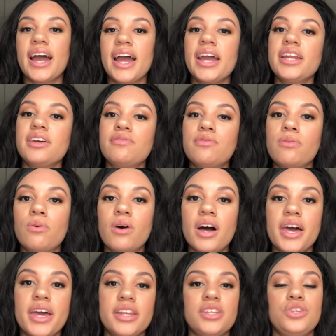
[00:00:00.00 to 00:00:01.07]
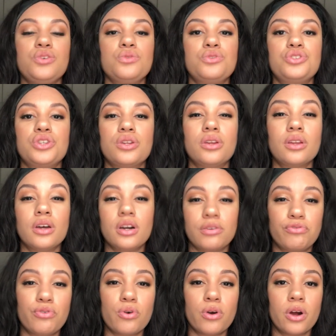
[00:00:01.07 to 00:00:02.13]
Kind of what you should look
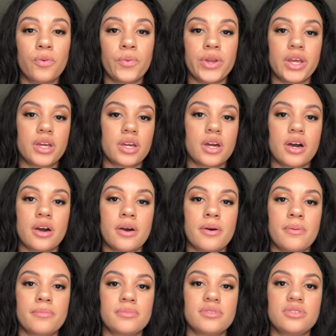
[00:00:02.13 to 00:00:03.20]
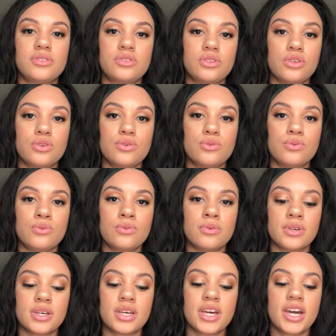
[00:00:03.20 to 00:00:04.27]
for when it comes to
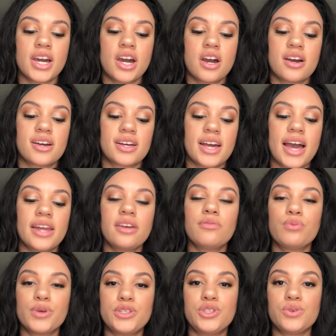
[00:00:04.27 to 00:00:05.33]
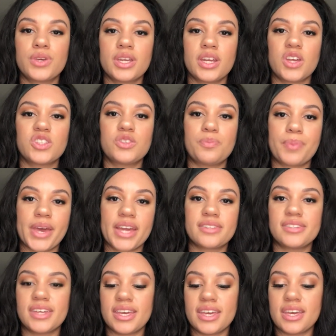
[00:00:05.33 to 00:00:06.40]
kind of what you can
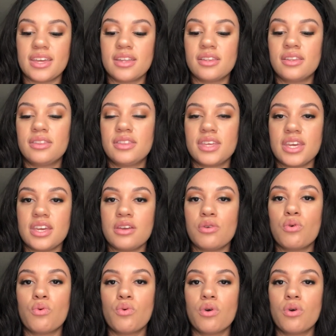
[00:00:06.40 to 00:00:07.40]
expect in the